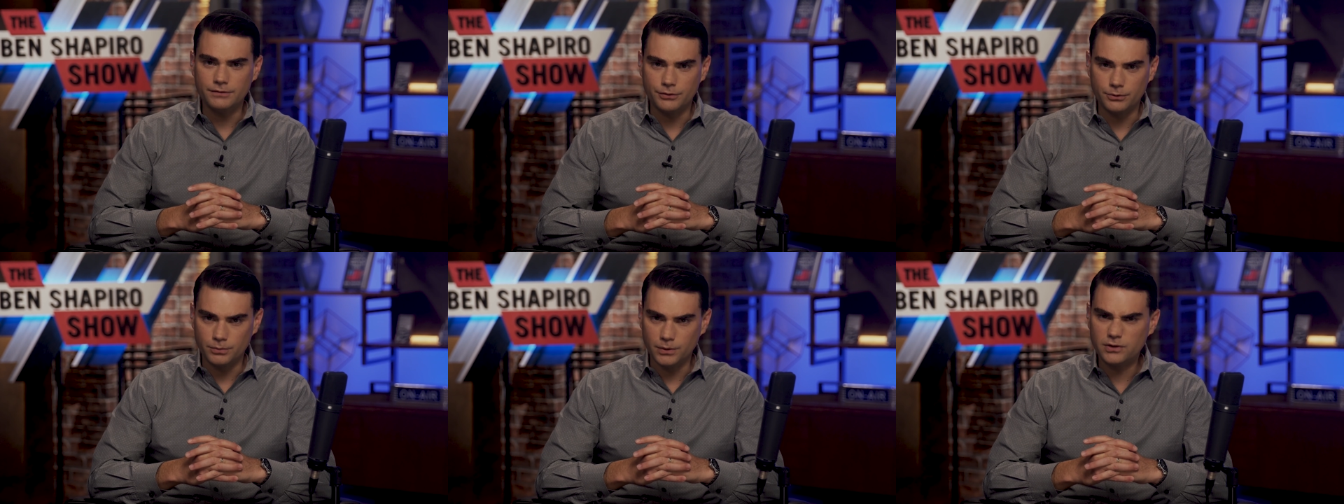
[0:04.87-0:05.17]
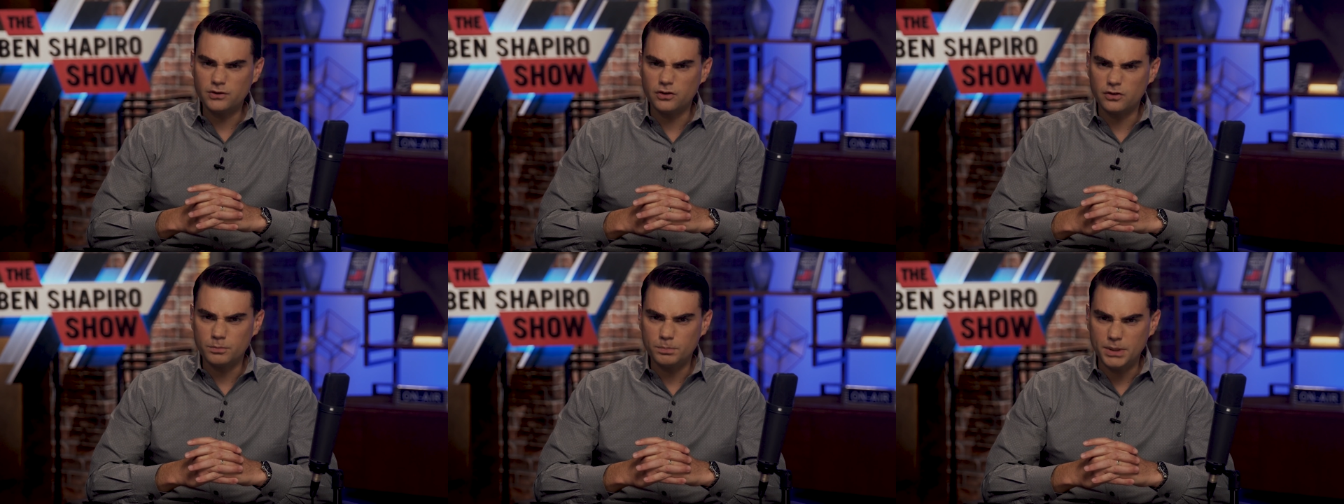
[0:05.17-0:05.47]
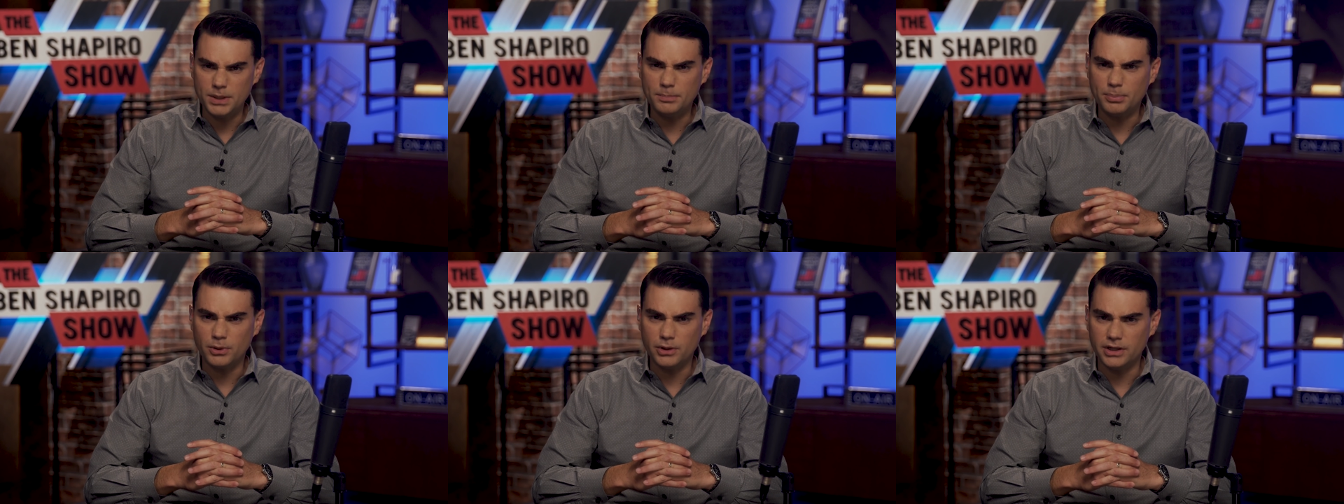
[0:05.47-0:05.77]
if the richest
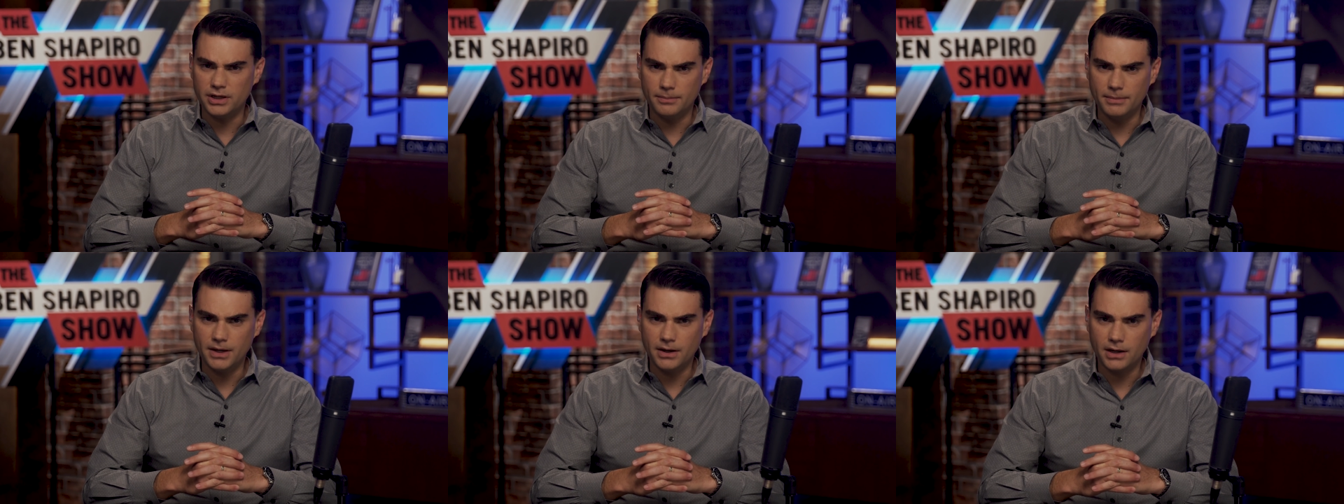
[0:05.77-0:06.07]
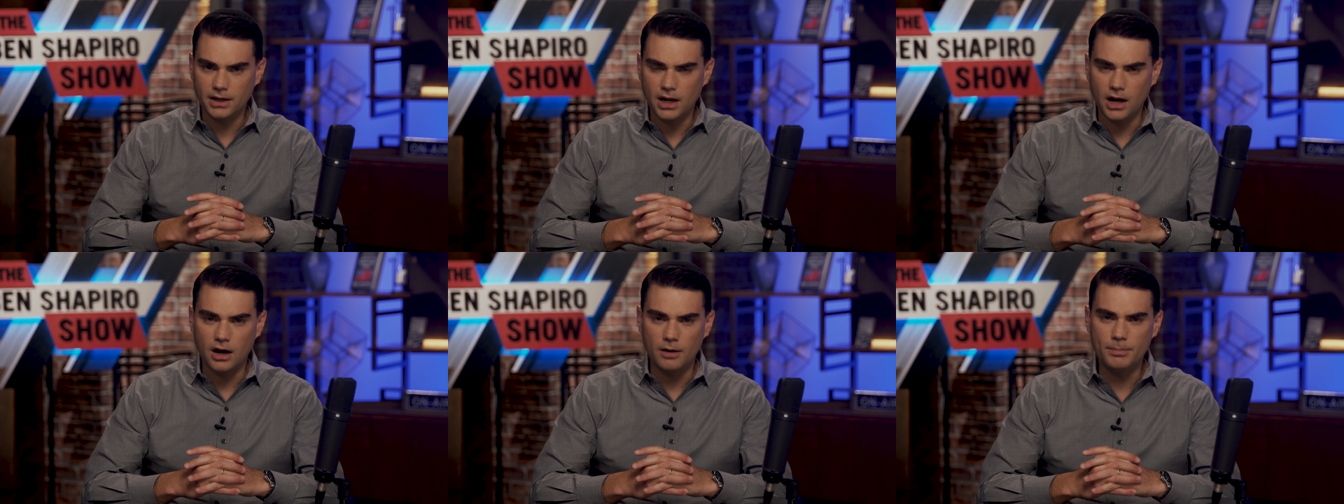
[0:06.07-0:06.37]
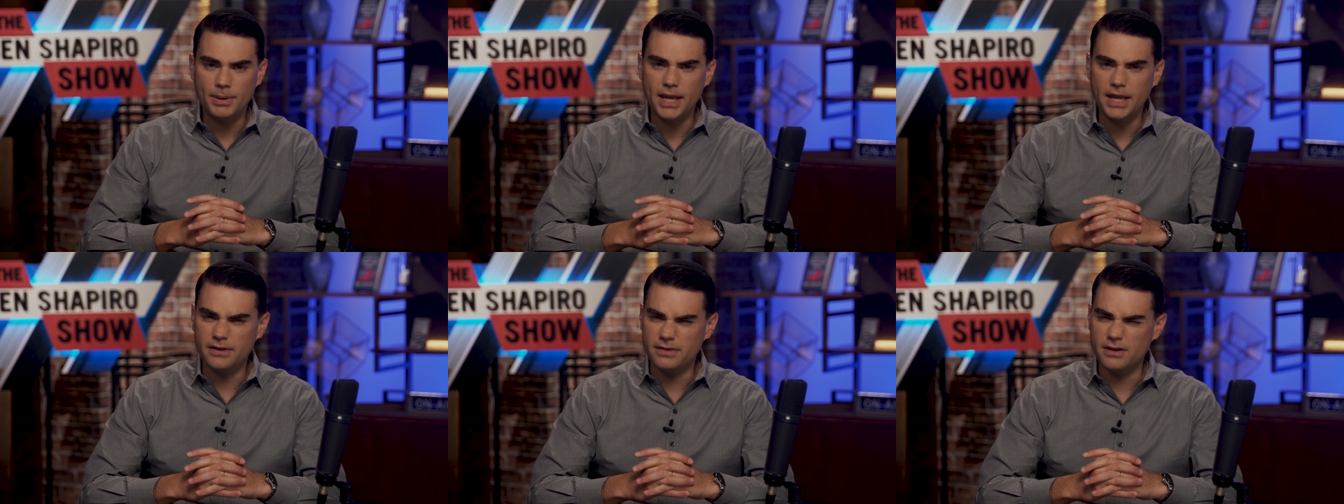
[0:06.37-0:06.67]
people in America are
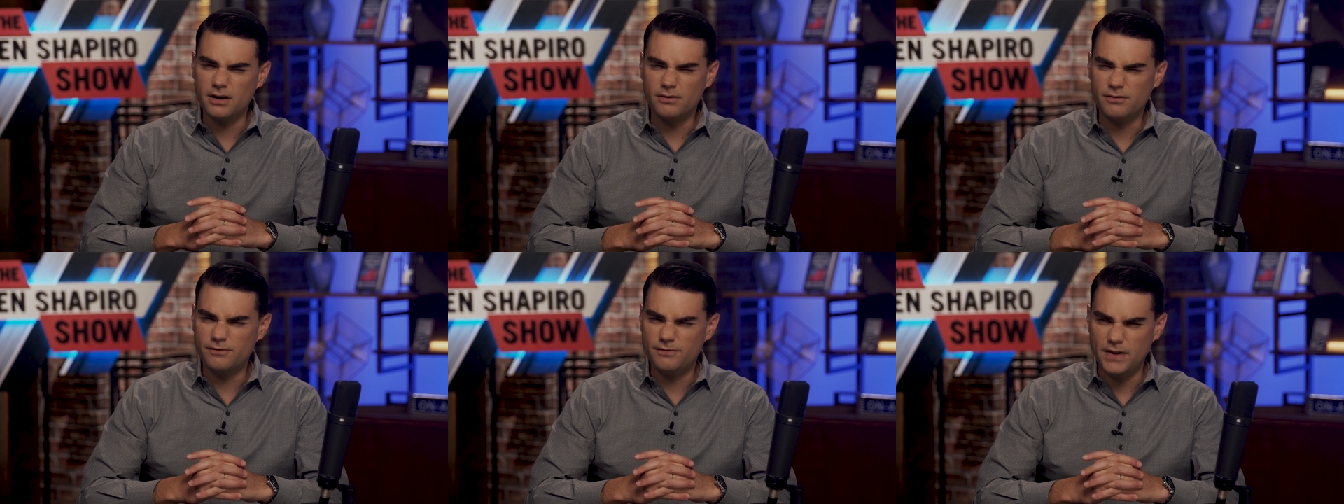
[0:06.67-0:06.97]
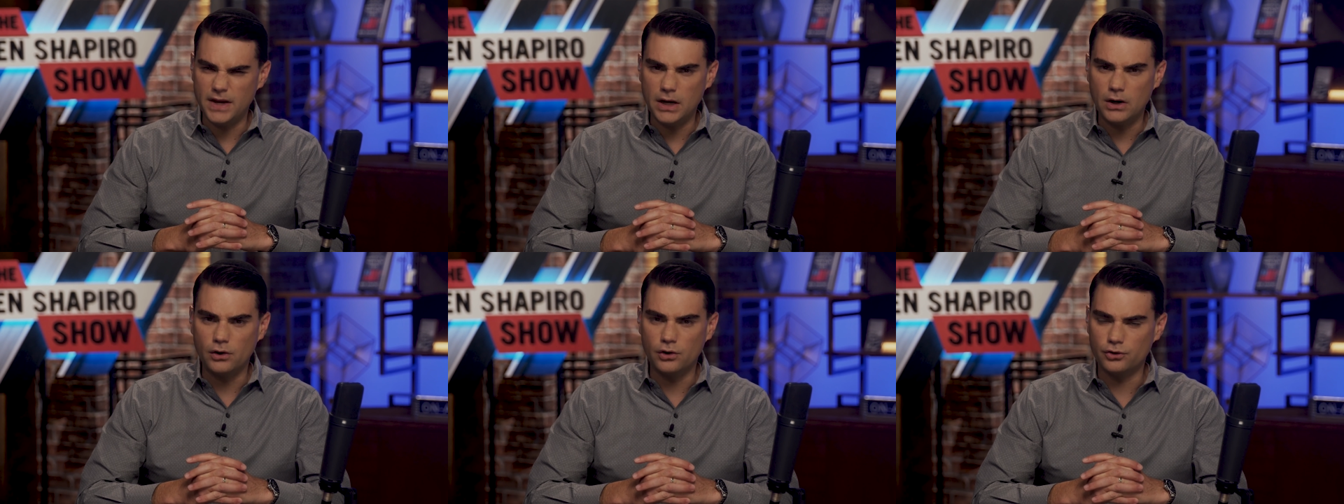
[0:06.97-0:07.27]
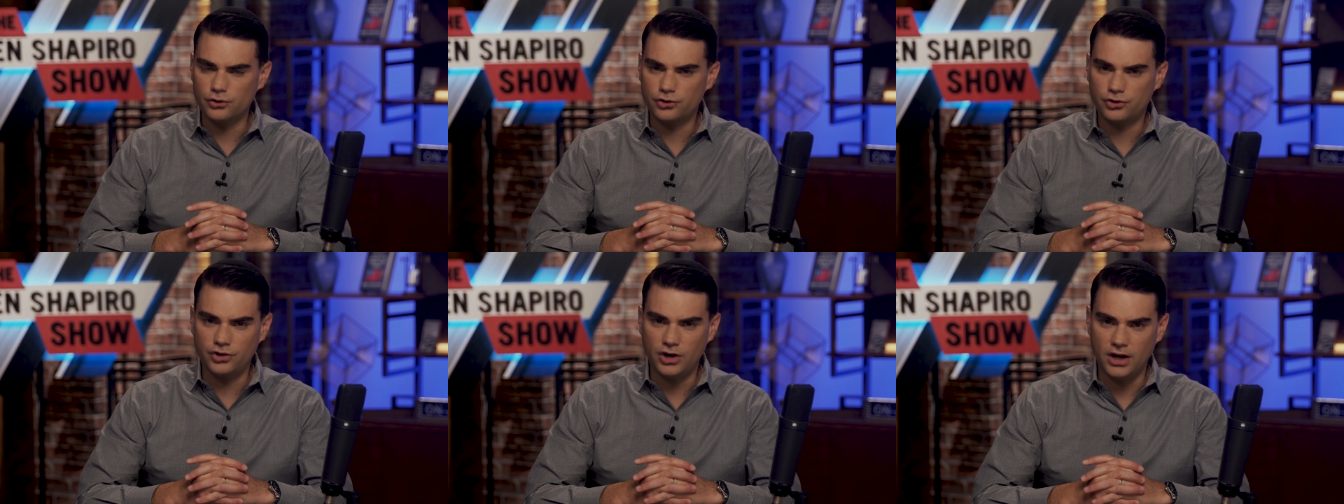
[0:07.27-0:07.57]
paying their
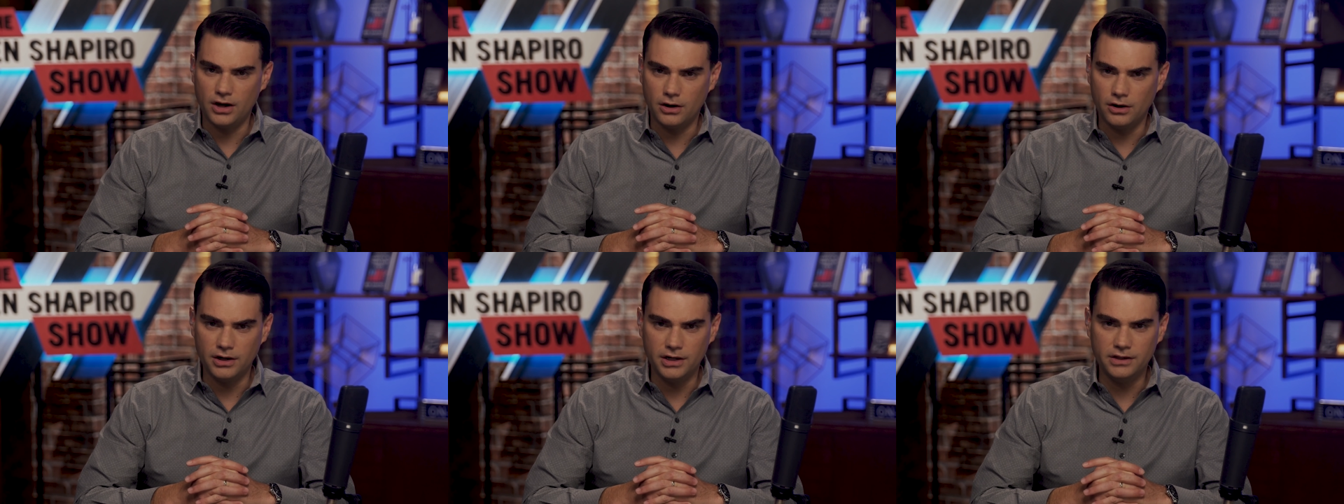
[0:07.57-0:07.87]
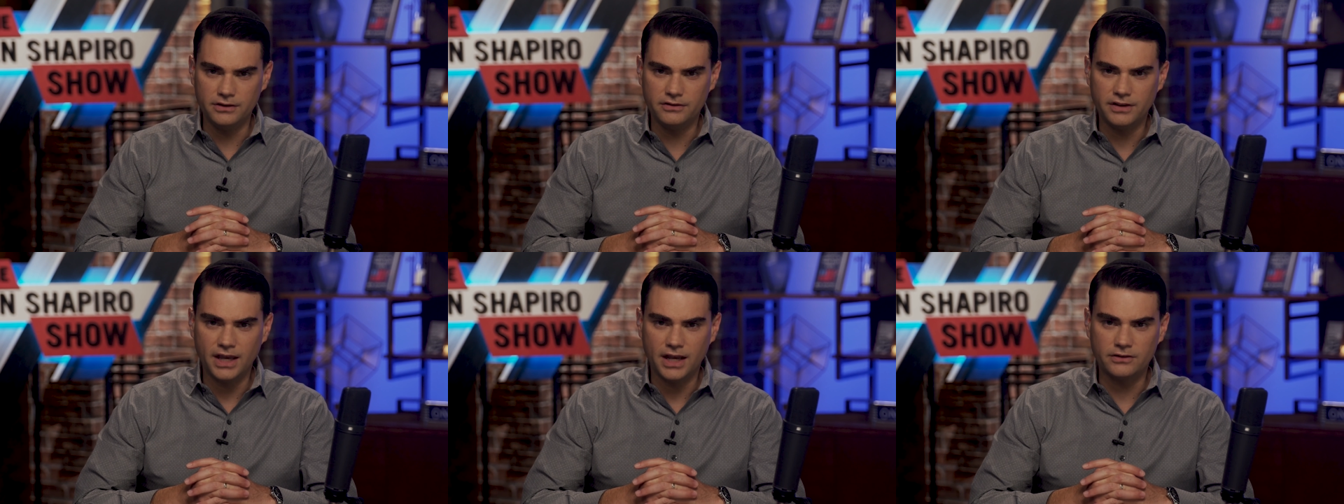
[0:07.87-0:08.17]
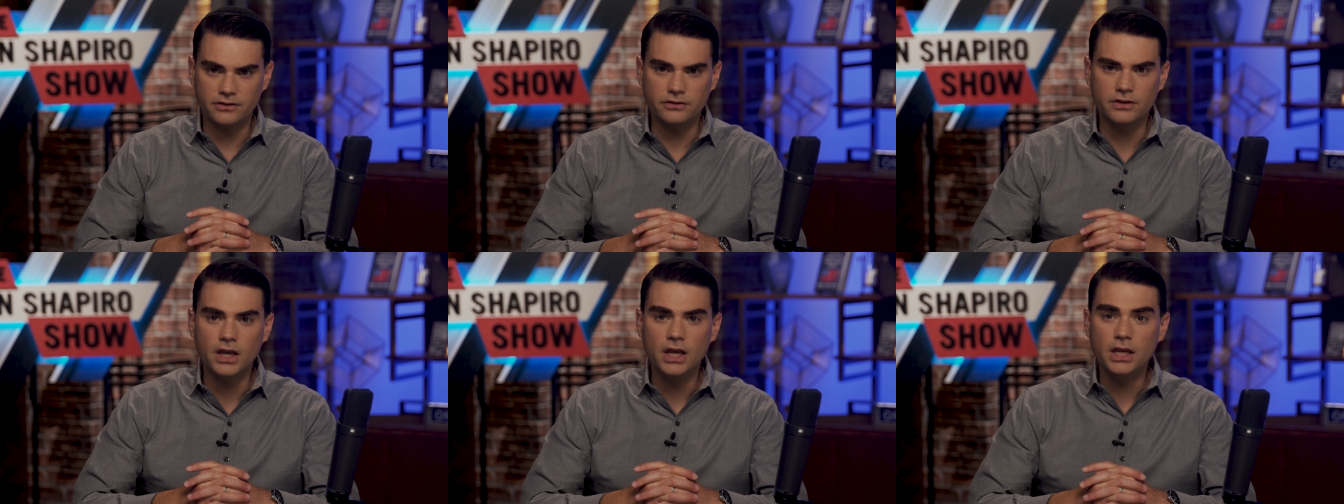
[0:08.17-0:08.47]
fair share in
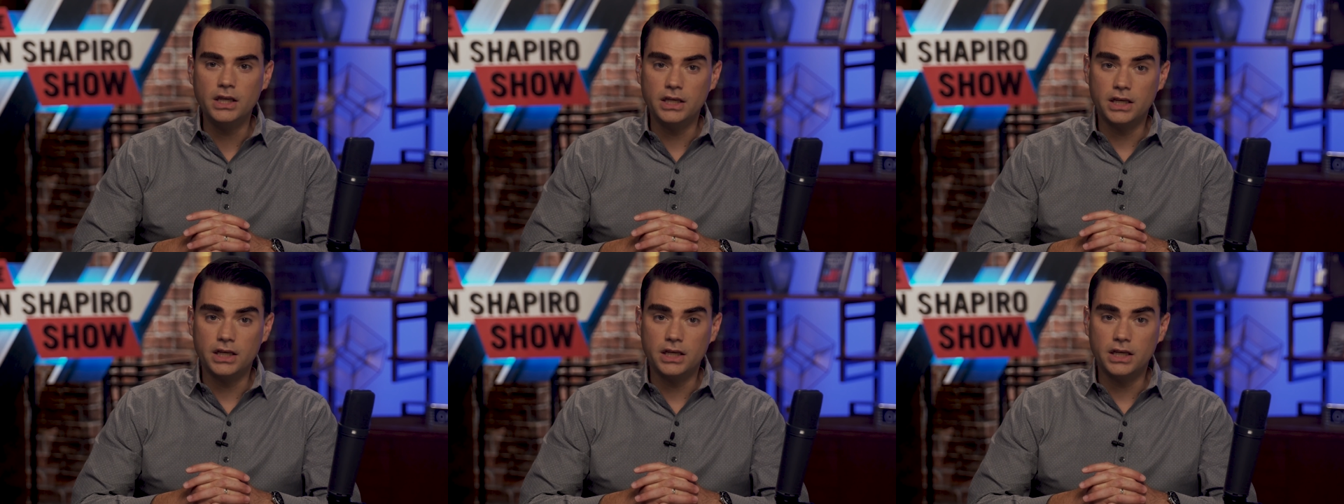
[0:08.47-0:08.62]
taxes.